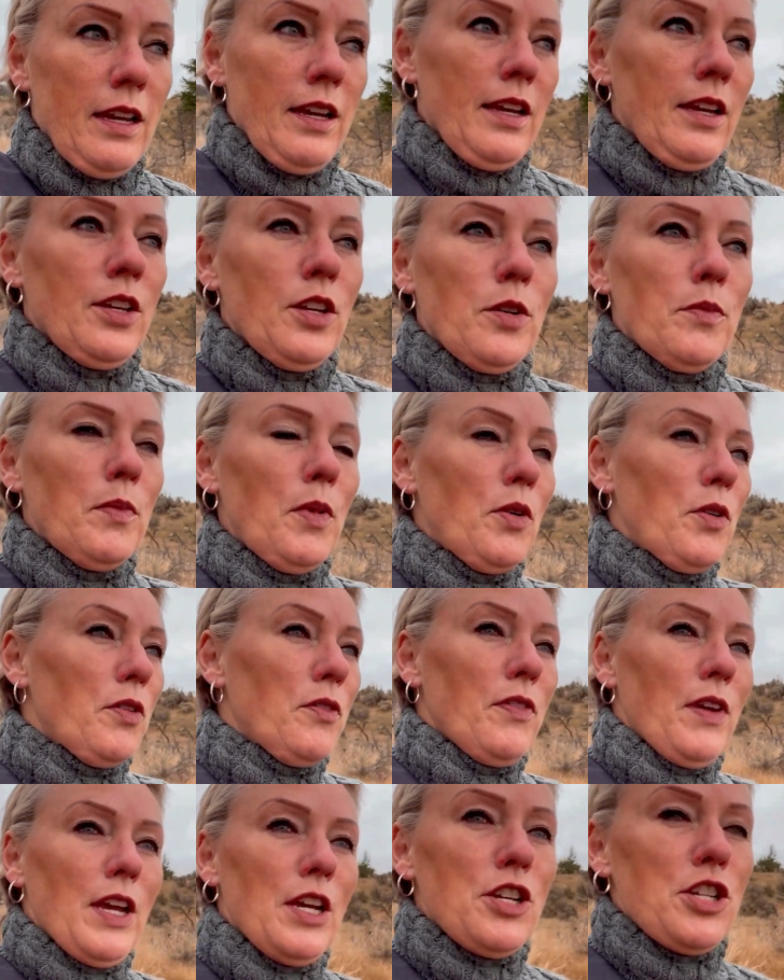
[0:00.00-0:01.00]
your
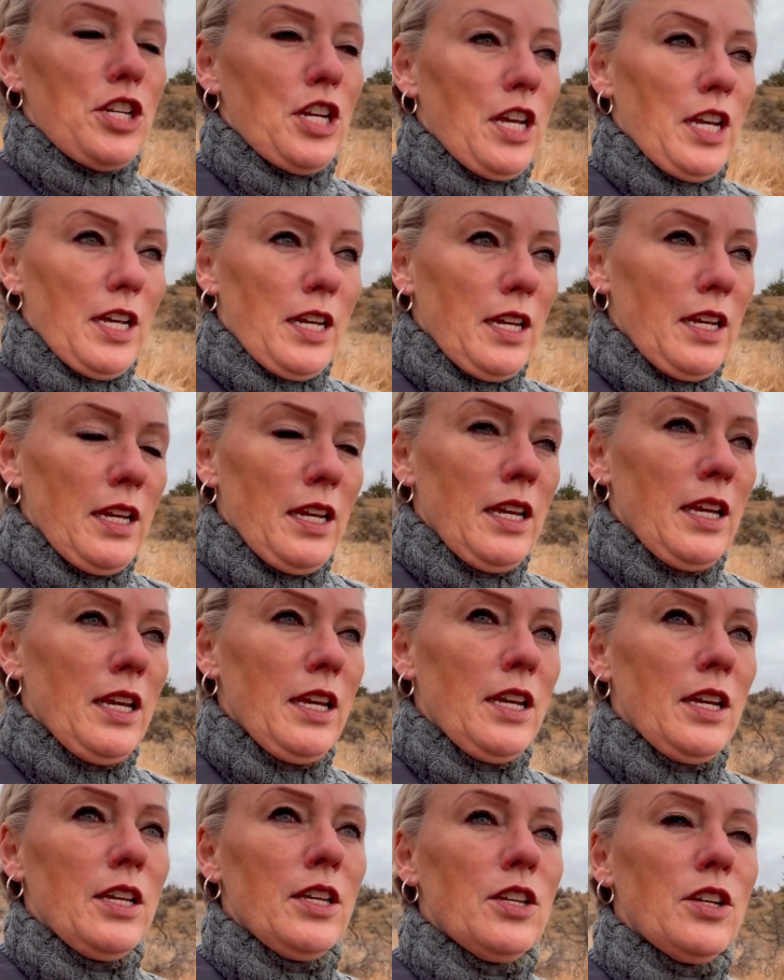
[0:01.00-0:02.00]
motivation,
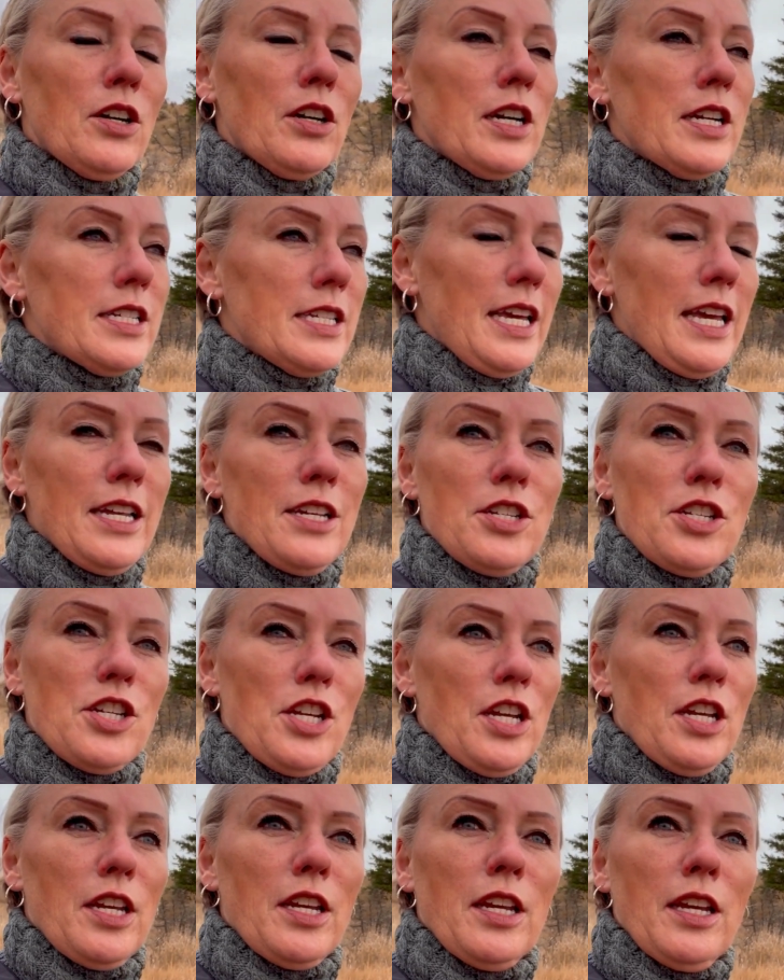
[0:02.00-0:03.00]
your
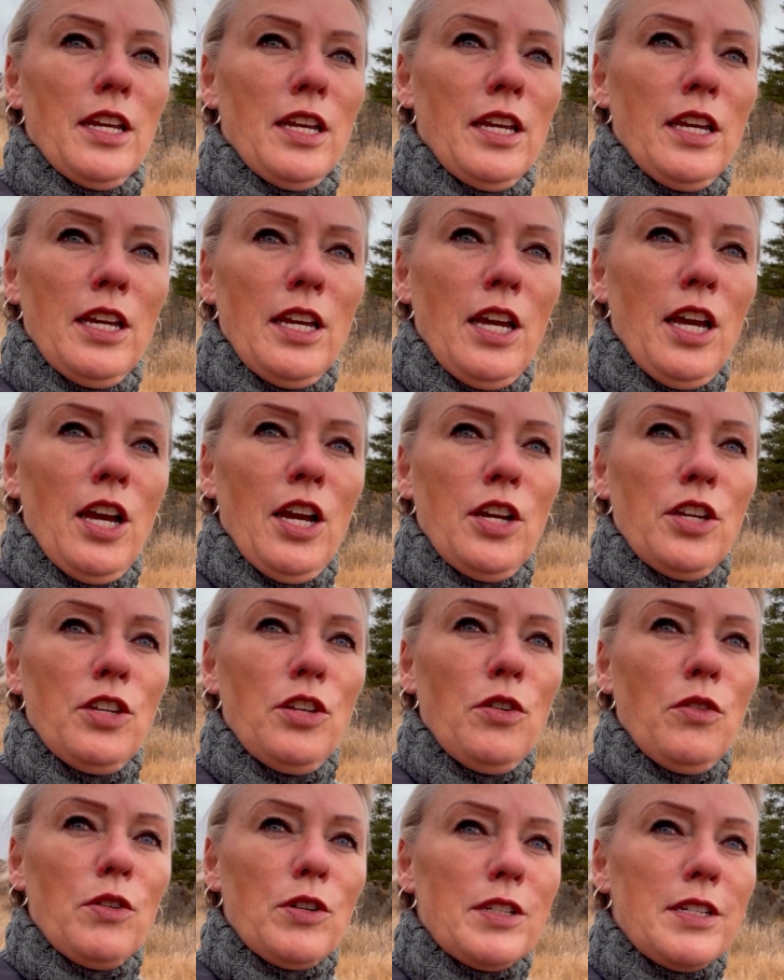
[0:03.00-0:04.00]
attention,
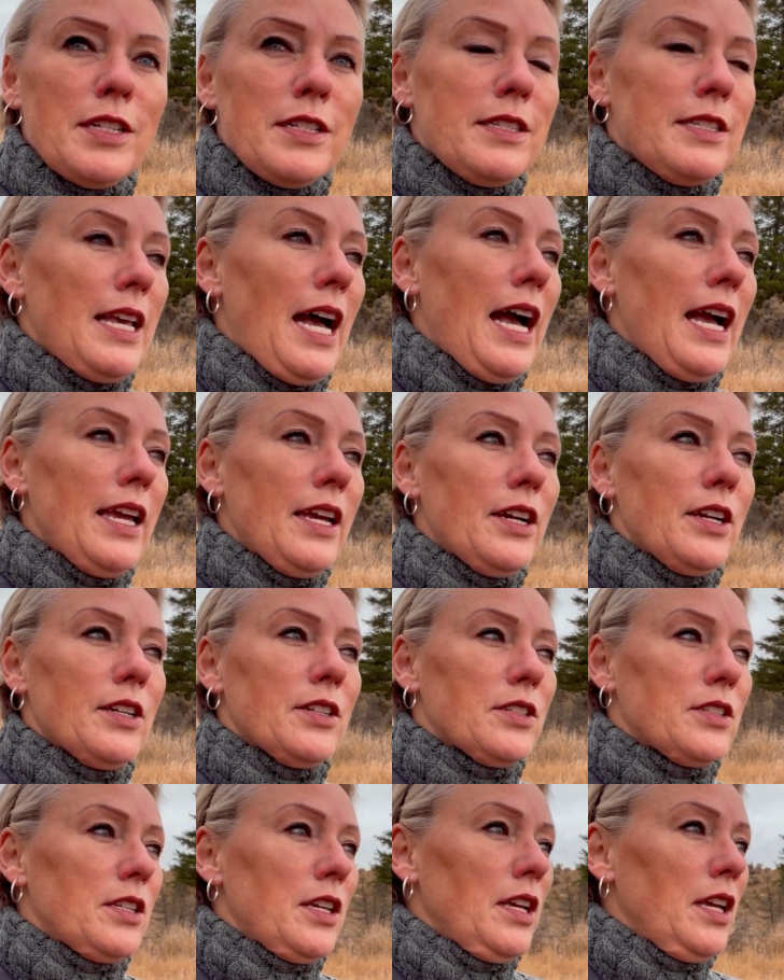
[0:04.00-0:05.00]
your
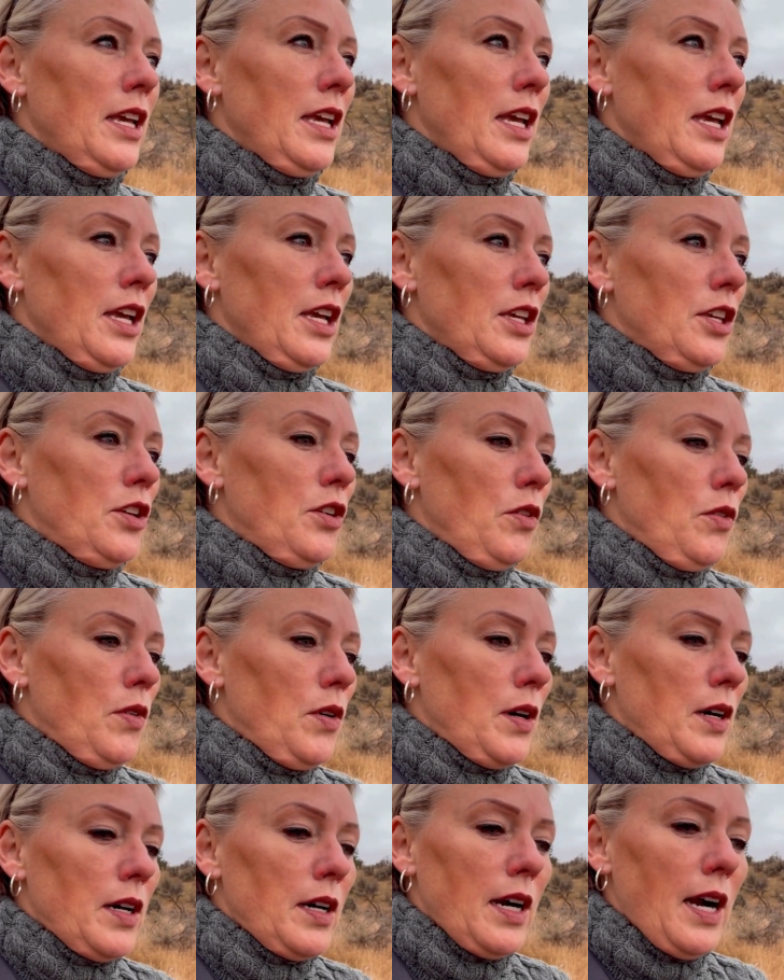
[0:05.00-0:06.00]
desires,
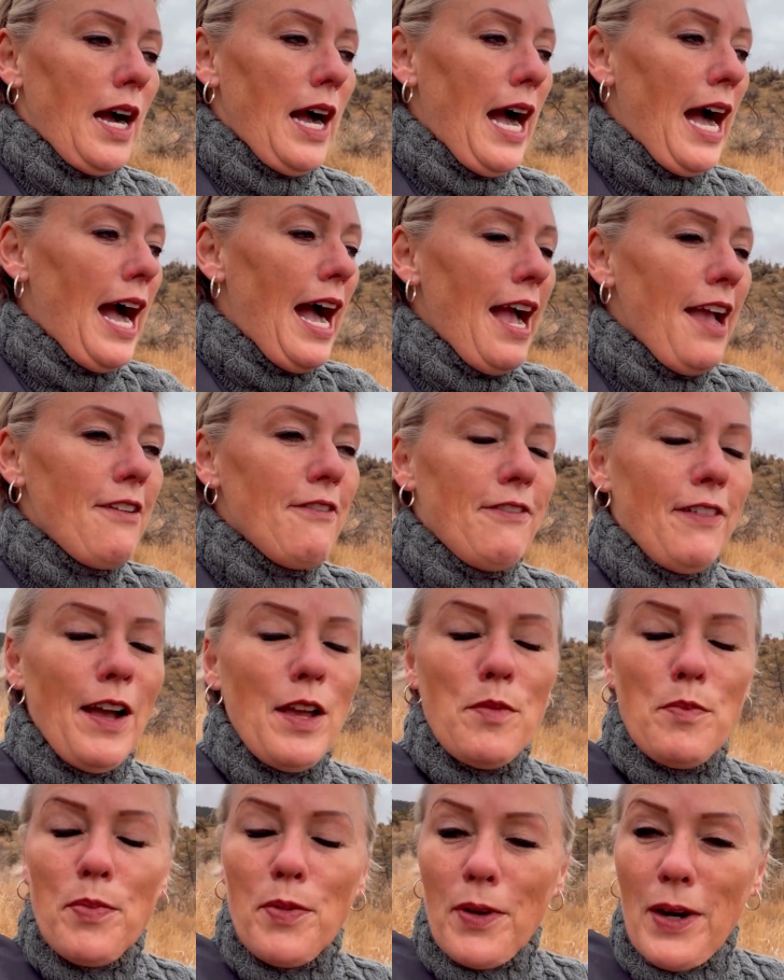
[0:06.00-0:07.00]
your high
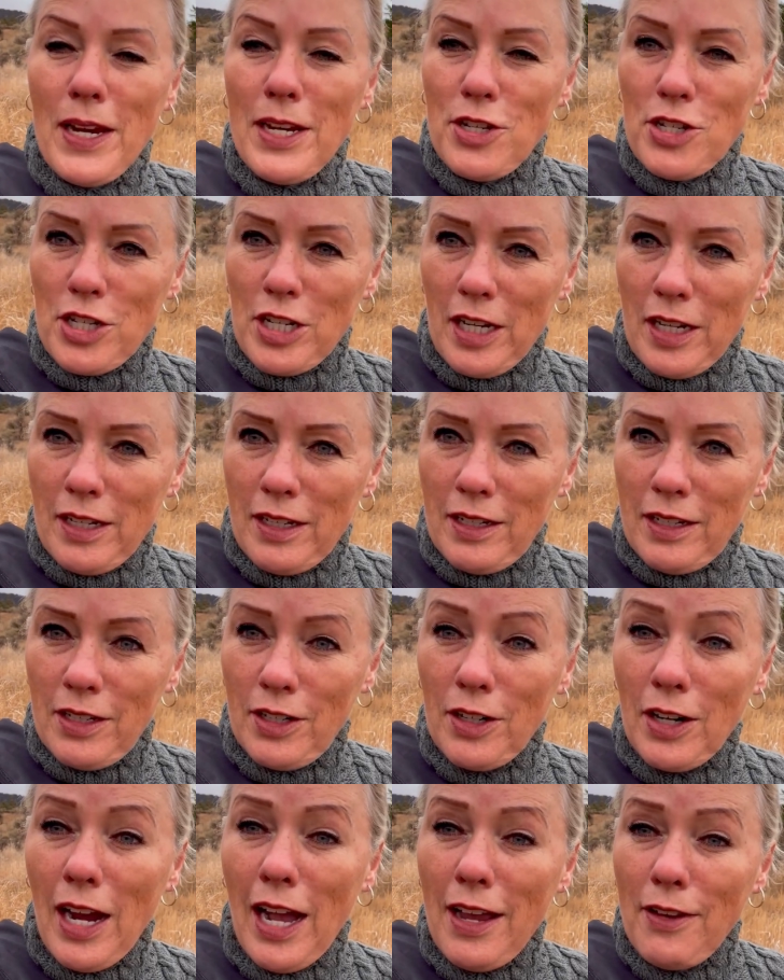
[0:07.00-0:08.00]
vibration,
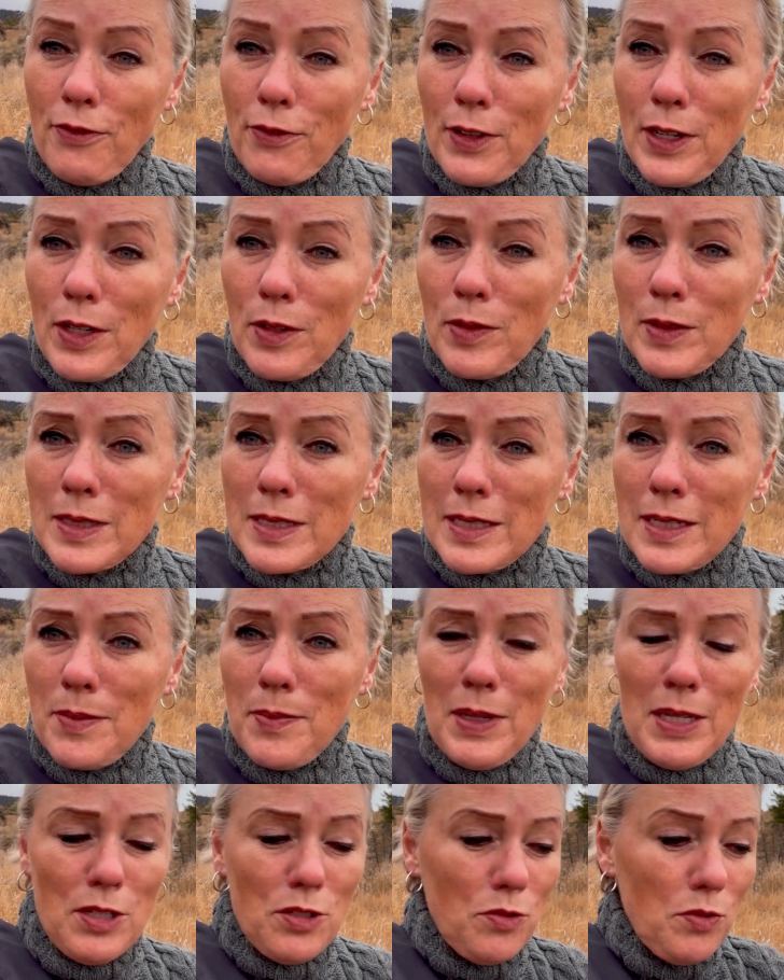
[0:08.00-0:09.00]
your high frequency,
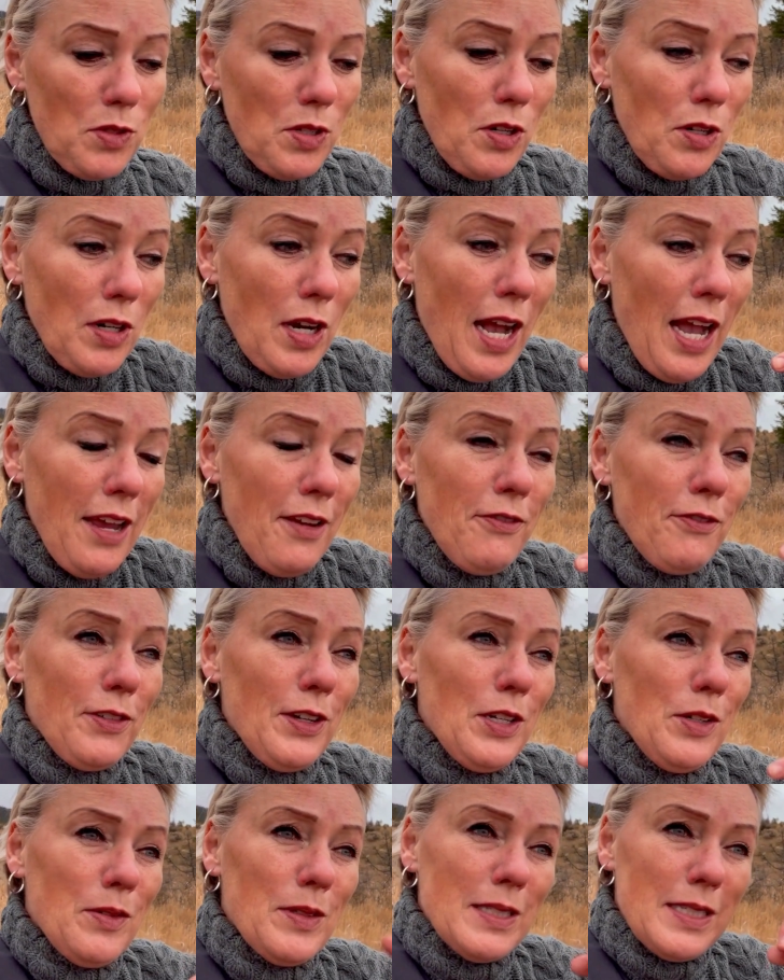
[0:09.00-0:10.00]
because your high
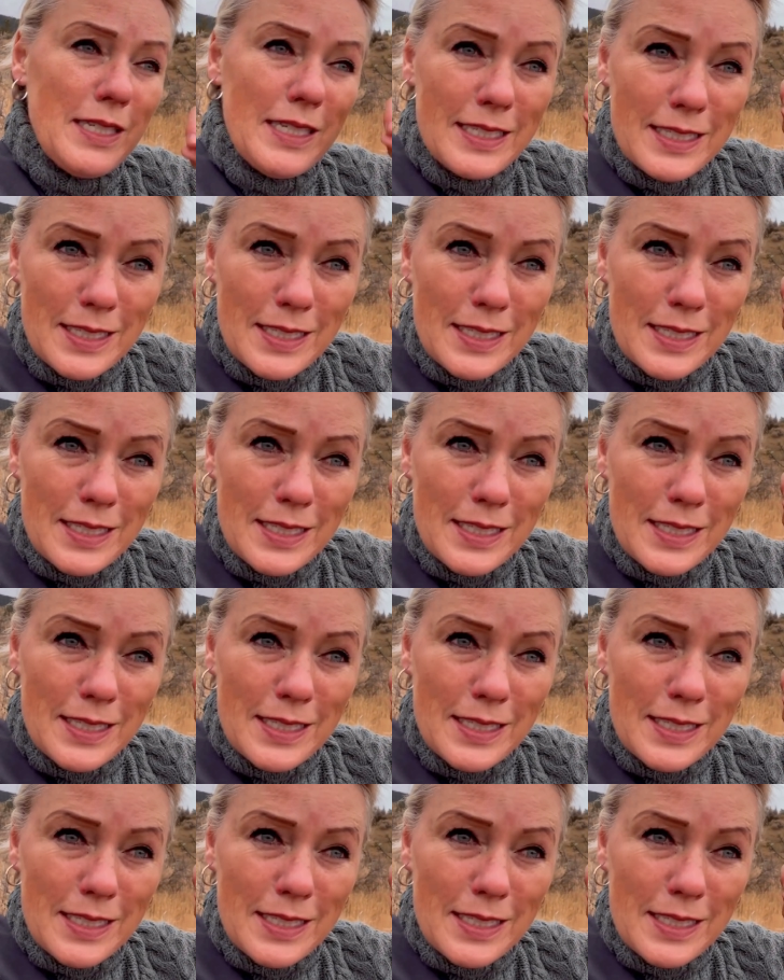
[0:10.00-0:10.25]
frequency is